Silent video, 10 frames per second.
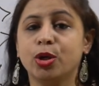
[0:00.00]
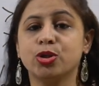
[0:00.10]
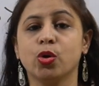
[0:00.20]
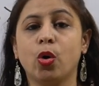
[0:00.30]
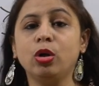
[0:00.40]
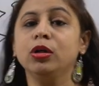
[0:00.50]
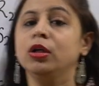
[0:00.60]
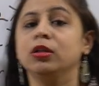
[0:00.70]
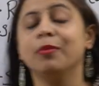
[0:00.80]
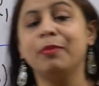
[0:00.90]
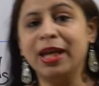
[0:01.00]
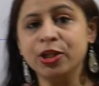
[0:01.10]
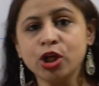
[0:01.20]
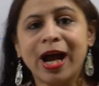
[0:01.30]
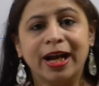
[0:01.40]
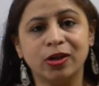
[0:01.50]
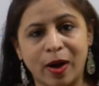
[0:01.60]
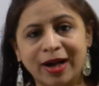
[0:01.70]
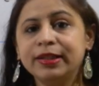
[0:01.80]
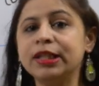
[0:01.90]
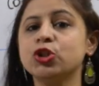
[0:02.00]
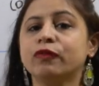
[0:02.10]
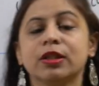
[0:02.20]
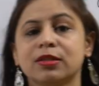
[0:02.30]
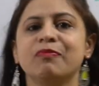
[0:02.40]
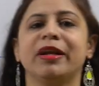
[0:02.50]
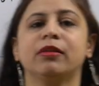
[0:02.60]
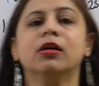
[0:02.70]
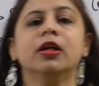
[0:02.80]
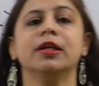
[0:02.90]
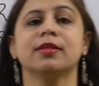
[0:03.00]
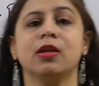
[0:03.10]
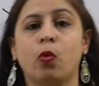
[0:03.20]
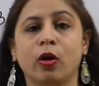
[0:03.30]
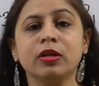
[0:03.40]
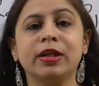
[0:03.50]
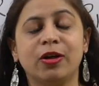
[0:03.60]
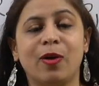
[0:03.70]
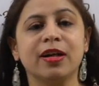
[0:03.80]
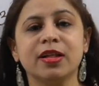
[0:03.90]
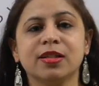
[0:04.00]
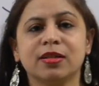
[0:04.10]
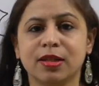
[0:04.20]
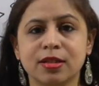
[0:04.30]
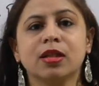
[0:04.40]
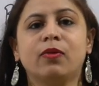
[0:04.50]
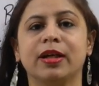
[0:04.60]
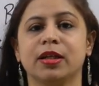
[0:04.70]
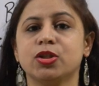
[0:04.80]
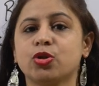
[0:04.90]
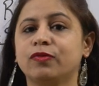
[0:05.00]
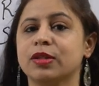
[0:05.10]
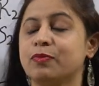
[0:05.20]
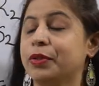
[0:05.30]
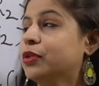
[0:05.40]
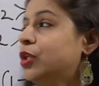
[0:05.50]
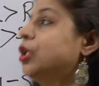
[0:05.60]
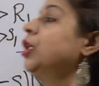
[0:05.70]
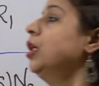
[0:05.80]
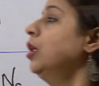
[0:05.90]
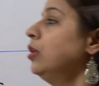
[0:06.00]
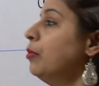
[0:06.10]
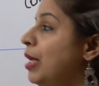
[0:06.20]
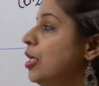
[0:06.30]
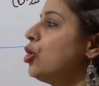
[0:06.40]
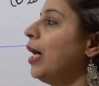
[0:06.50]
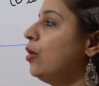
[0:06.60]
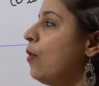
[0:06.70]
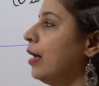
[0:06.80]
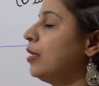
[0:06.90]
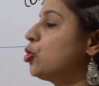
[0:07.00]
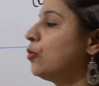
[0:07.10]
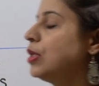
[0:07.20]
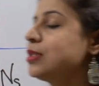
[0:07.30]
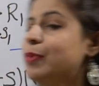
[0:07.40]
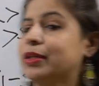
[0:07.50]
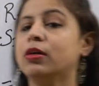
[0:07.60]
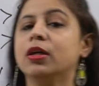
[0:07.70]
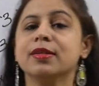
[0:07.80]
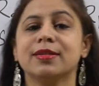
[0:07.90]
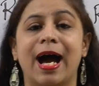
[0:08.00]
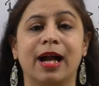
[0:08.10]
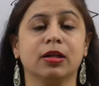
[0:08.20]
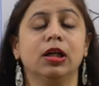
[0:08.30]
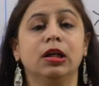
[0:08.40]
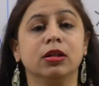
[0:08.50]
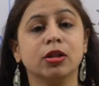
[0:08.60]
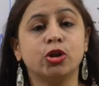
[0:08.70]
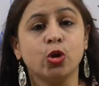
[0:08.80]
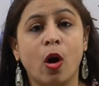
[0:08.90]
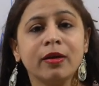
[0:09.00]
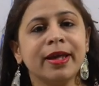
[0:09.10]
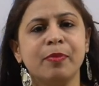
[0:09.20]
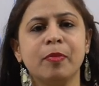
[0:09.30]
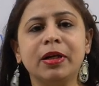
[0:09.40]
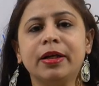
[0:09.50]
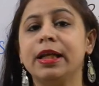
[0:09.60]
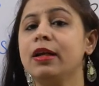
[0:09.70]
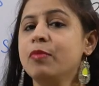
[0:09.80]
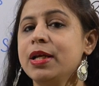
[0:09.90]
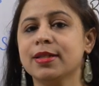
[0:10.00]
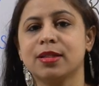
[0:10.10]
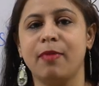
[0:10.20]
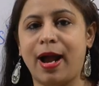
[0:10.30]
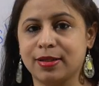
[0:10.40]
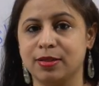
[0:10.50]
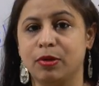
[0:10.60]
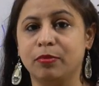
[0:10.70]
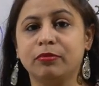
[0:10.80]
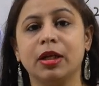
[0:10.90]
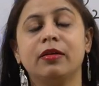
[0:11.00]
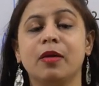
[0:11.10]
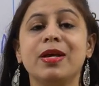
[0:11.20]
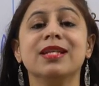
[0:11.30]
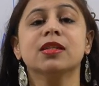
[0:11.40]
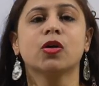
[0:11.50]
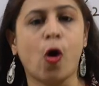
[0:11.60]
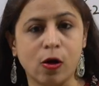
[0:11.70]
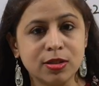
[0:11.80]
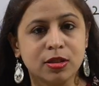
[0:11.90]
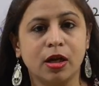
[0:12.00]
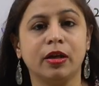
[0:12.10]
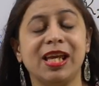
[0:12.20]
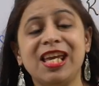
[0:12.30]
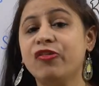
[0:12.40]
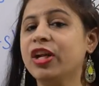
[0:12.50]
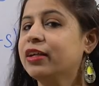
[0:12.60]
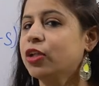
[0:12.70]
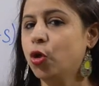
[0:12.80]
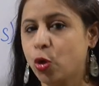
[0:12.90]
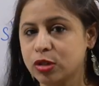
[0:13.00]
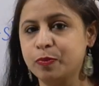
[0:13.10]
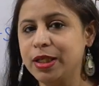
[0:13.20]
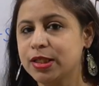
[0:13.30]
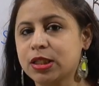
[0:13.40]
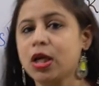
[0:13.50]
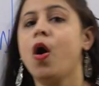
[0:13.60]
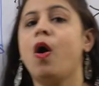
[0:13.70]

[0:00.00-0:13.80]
So the major advantage of this method is, now what are the advantages and disadvantages of this method? The major advantage of this method is that the torque capability remains the maximum, it remains the constant even at the low speeds.